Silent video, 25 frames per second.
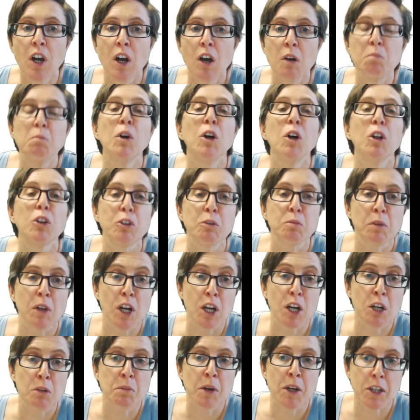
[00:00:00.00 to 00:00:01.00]

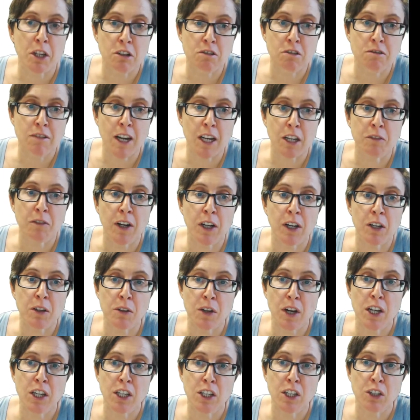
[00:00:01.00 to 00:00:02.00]
multiplied by the correct value
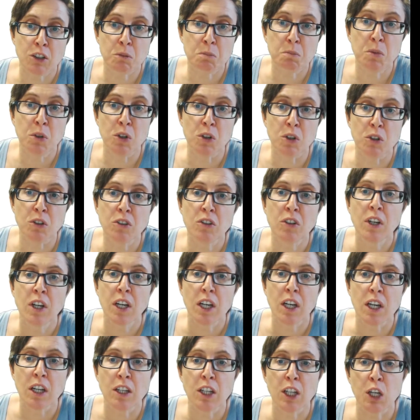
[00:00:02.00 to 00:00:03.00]
that I need to put
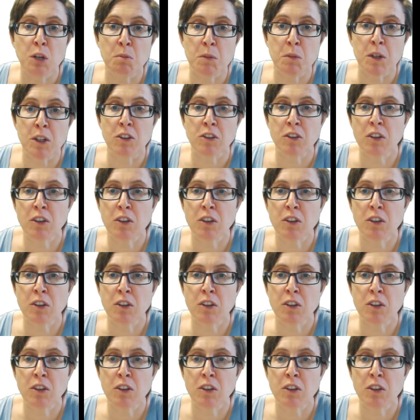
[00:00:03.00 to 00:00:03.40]
in the image.